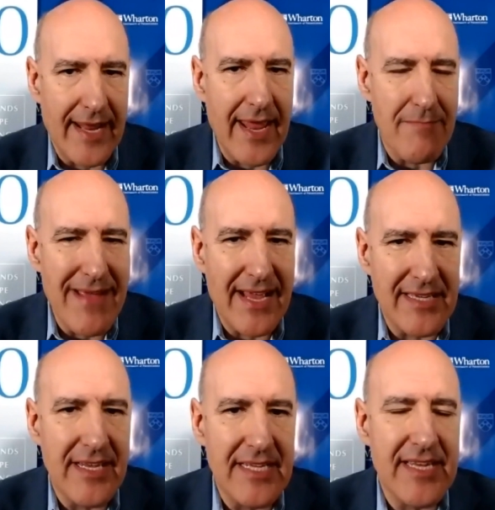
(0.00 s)
And again,
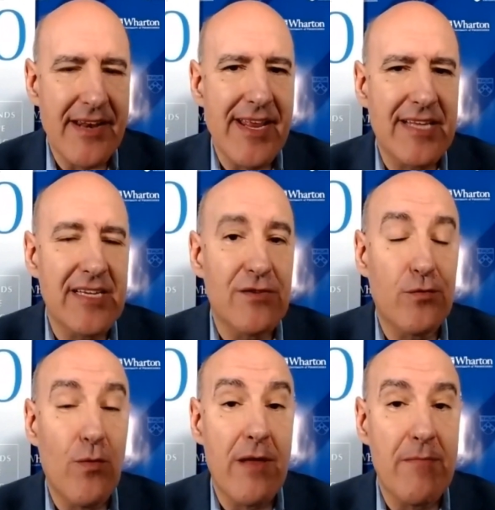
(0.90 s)
mega cities are in excess
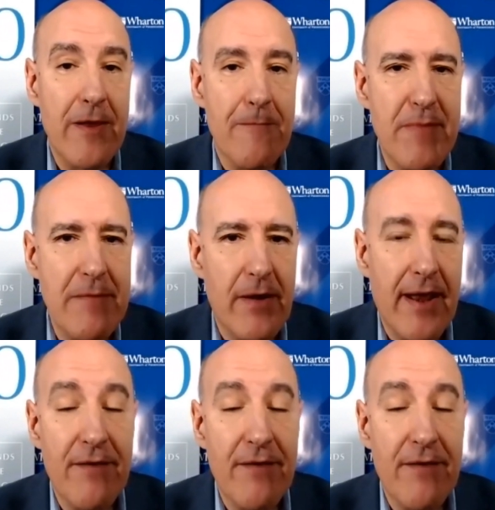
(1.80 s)
of 20 million people.